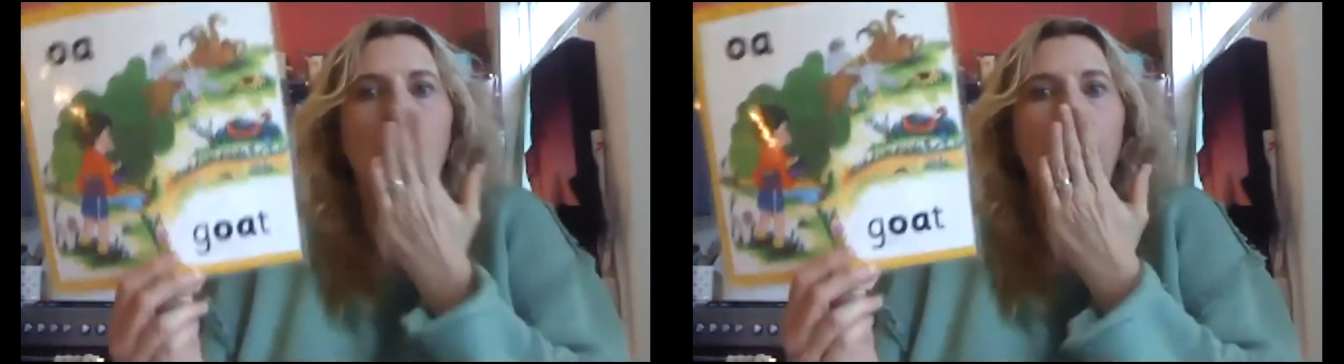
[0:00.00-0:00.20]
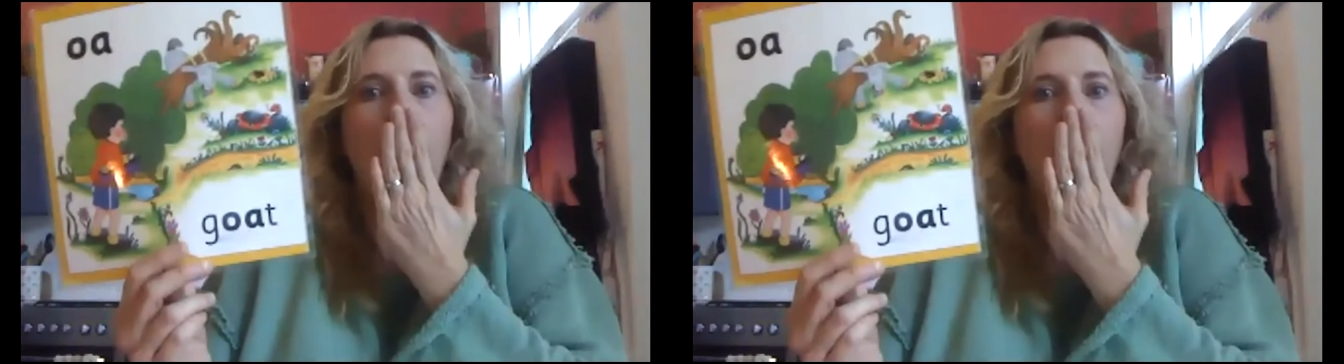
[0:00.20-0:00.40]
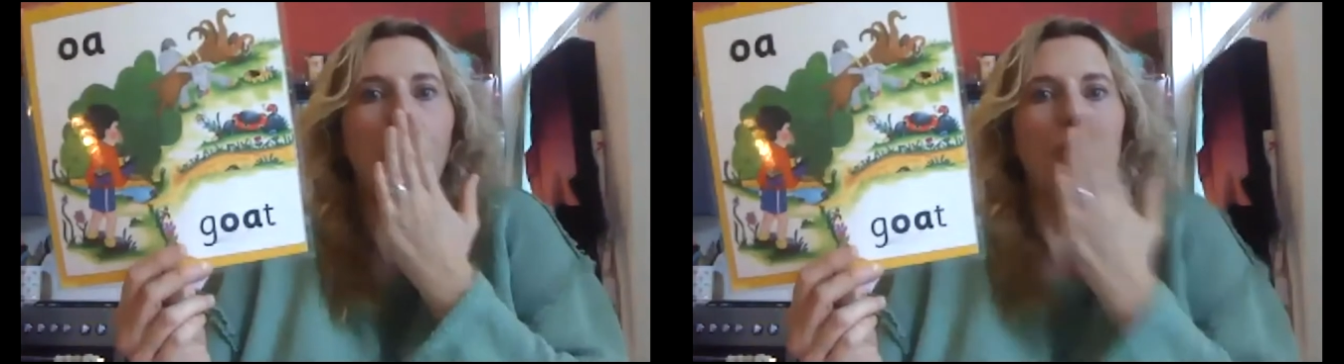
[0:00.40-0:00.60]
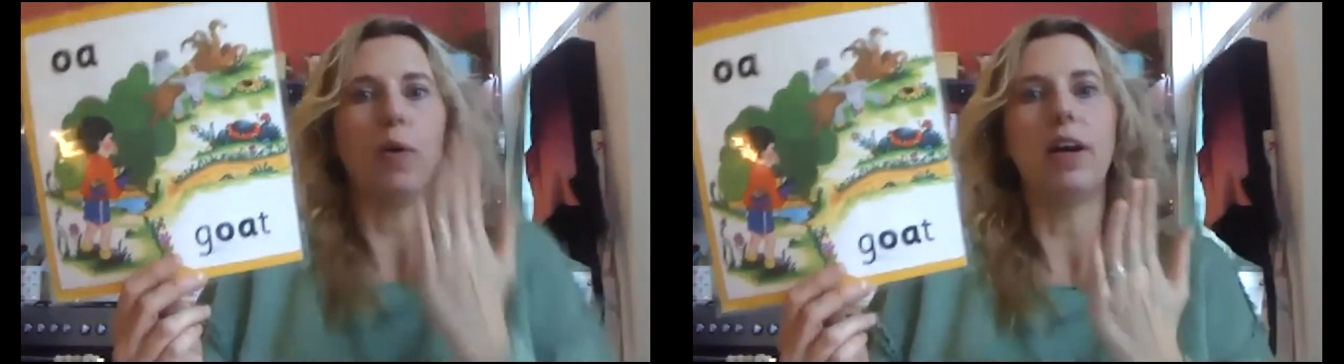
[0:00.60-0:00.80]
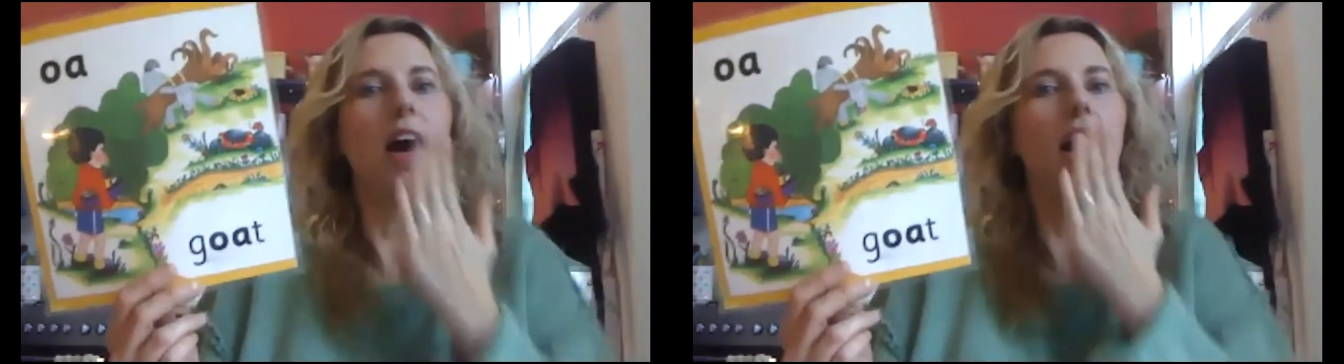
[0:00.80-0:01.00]
oh,
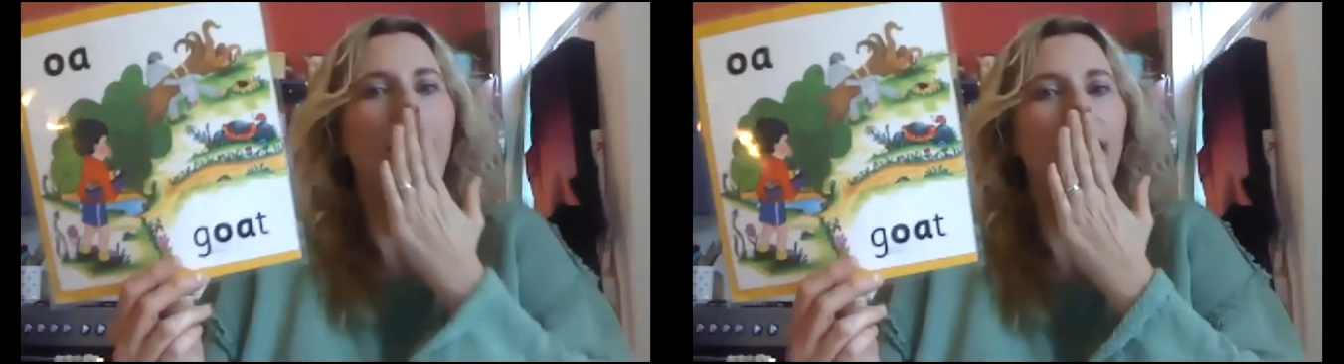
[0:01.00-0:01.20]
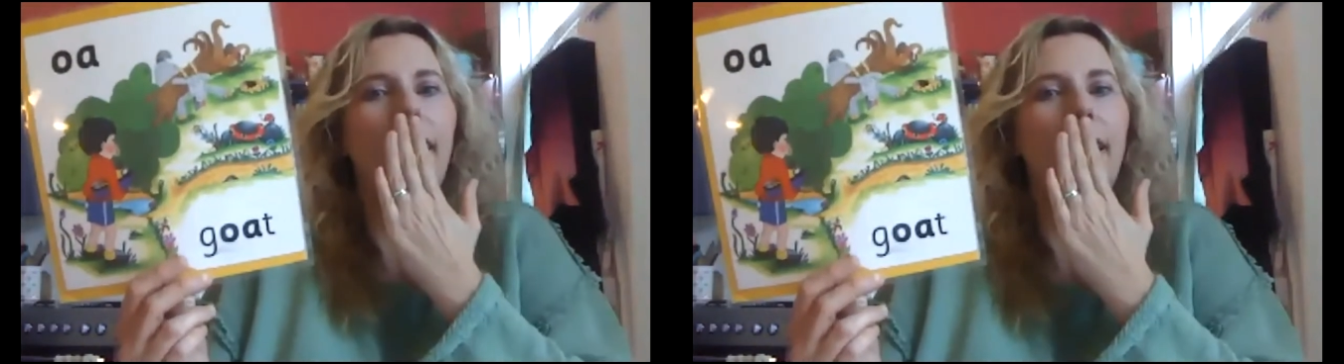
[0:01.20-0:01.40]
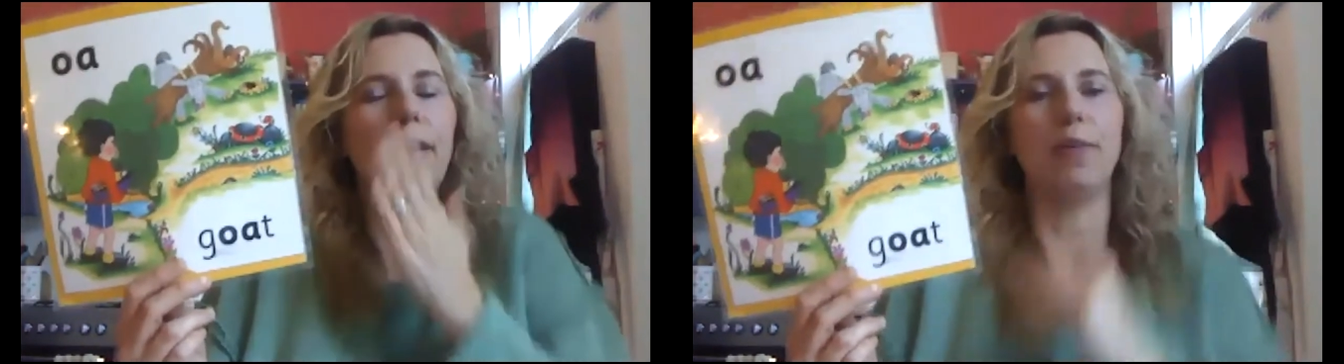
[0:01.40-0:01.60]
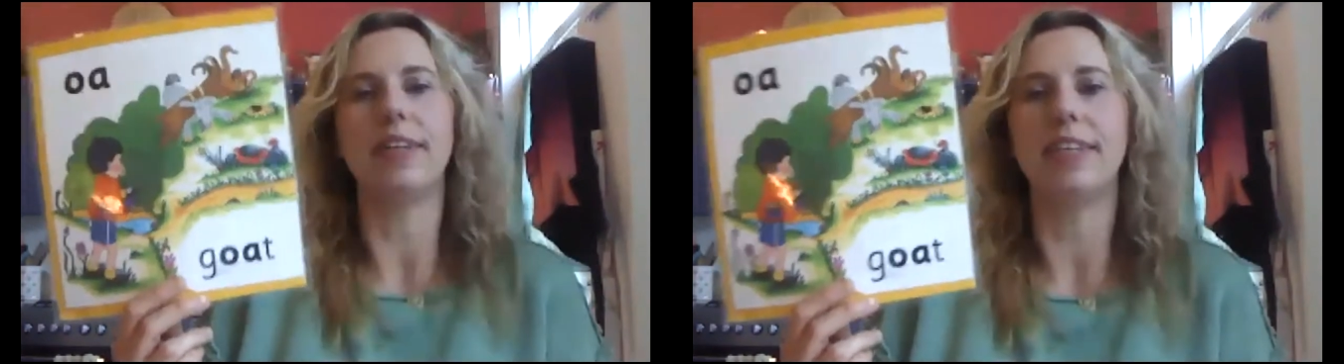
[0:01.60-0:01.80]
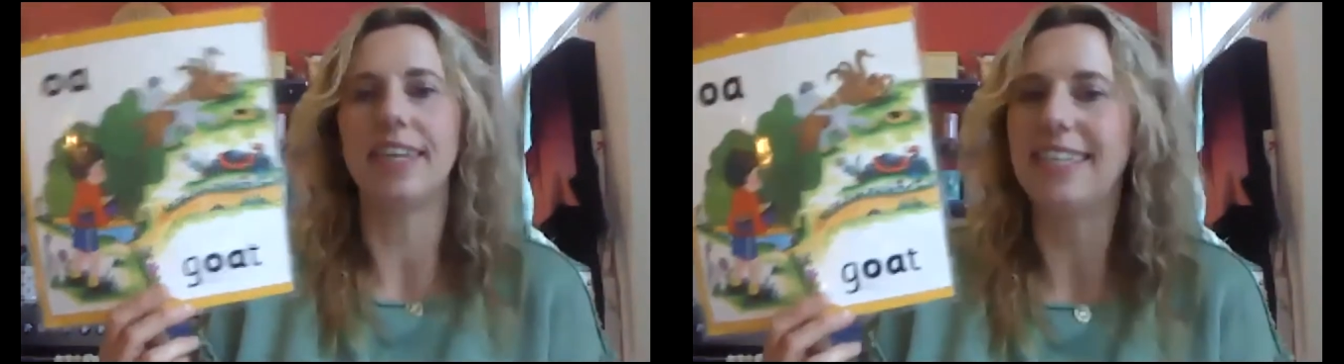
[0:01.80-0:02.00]
oh.
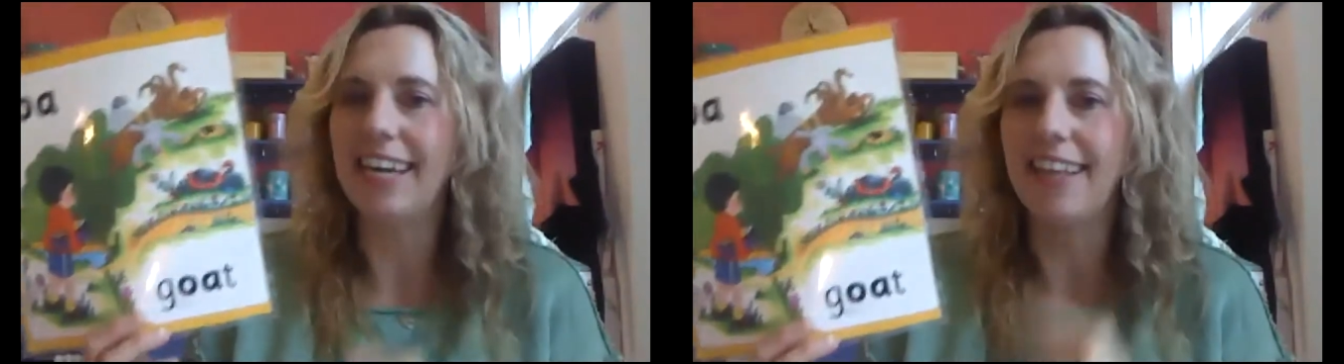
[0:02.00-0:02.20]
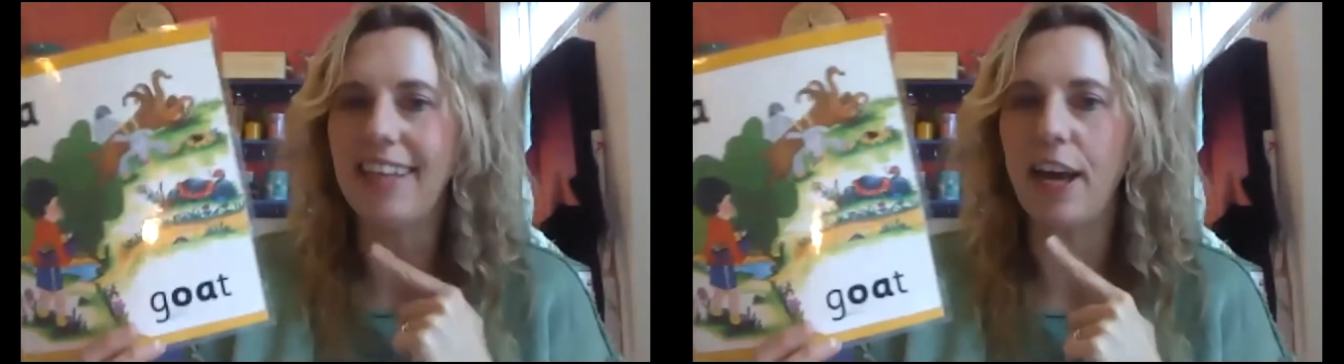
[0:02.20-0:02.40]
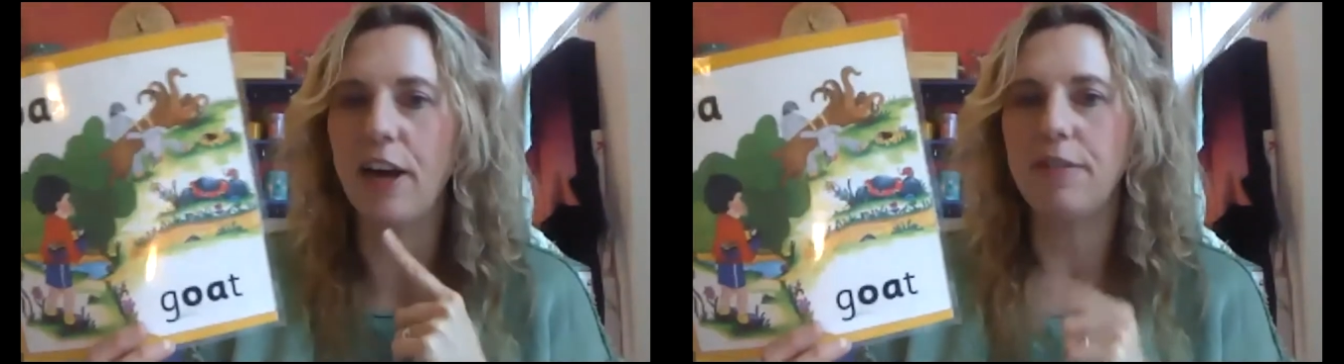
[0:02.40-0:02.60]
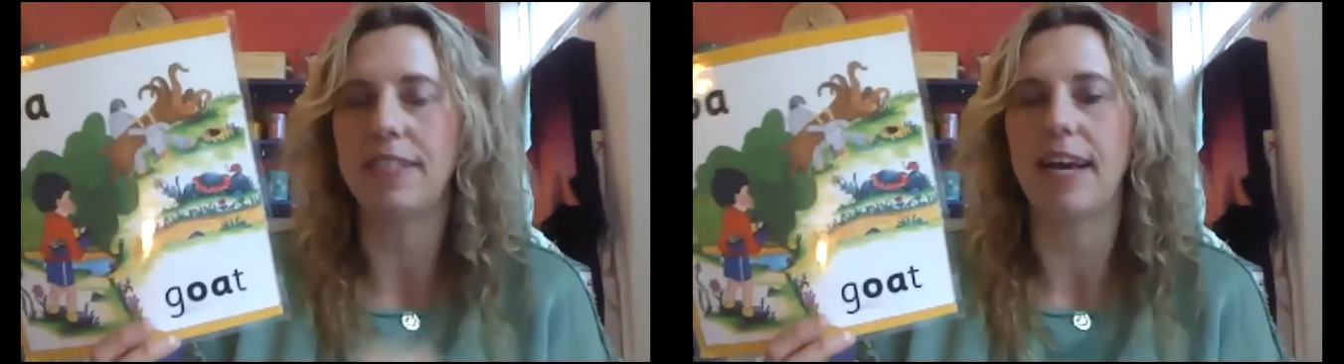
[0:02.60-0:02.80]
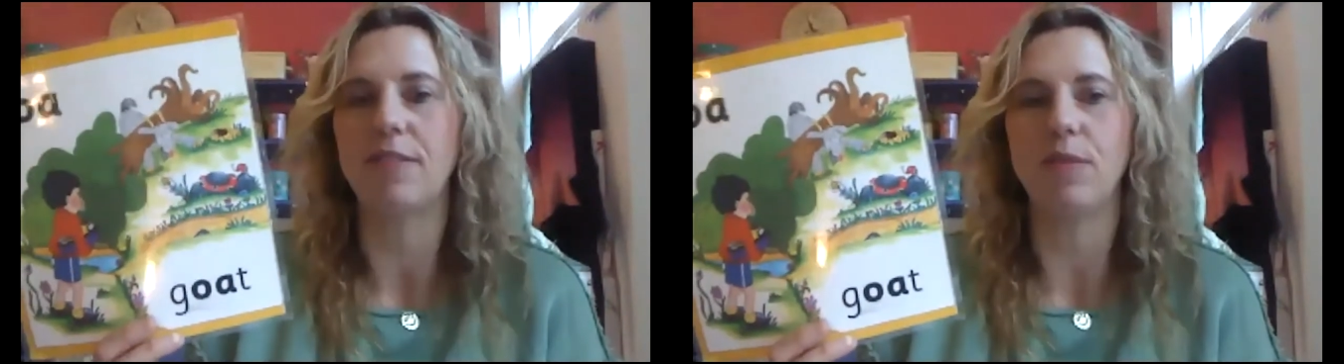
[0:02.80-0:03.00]
Can you hear the O
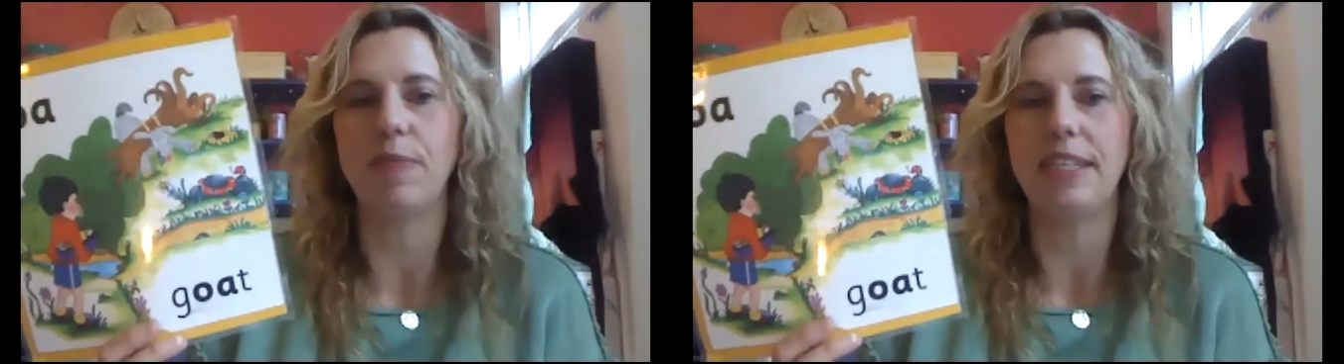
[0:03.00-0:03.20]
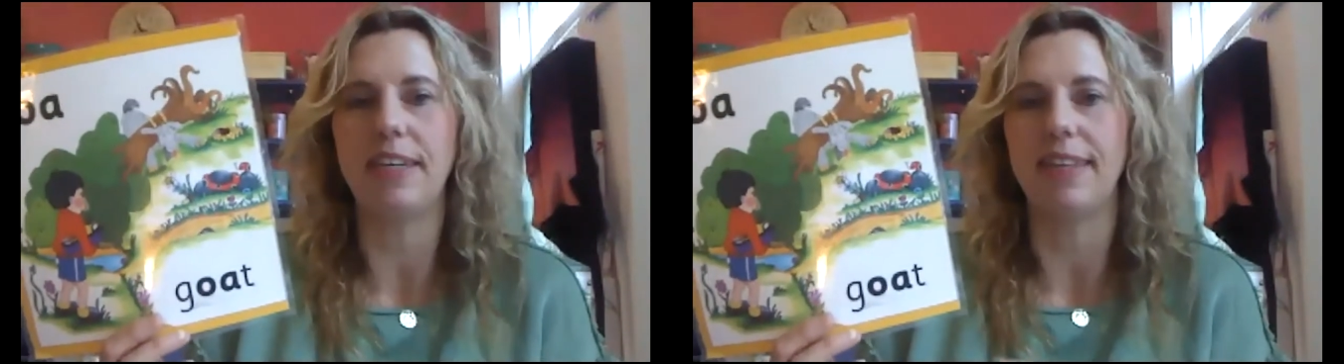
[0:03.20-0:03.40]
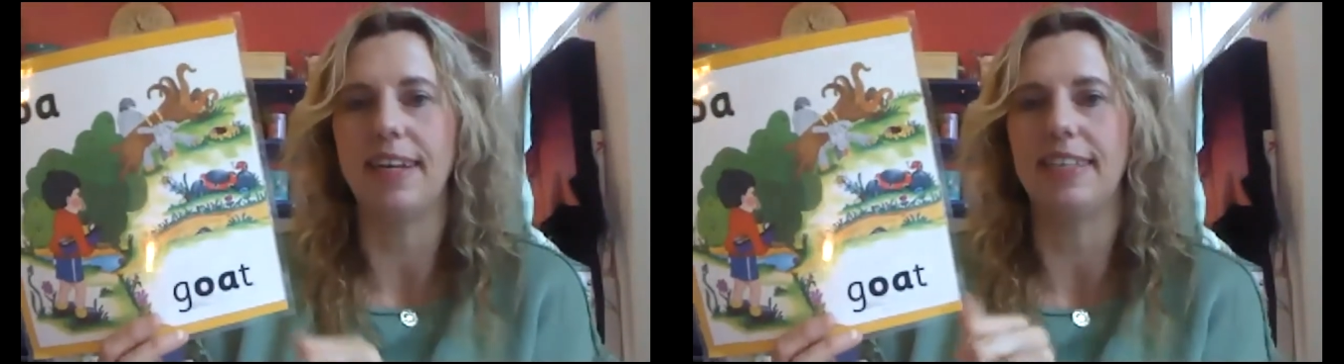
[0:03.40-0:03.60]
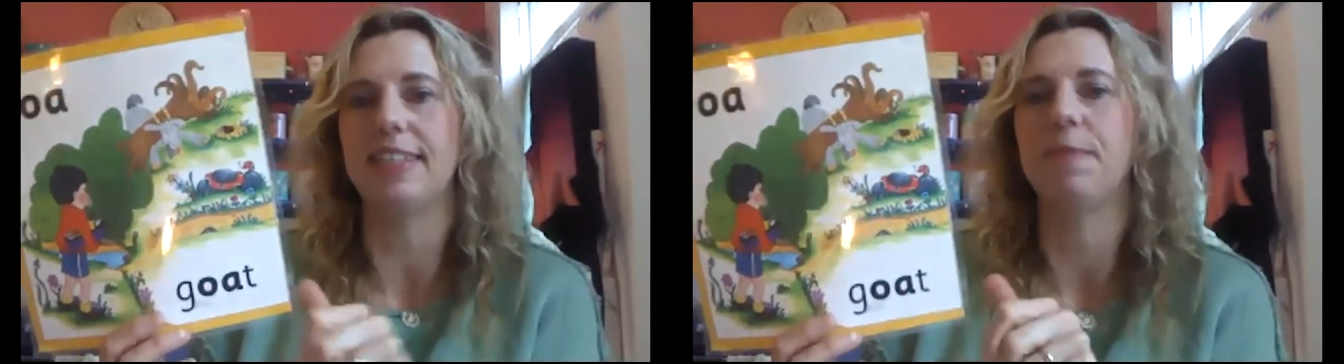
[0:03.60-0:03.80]
sound when we do that?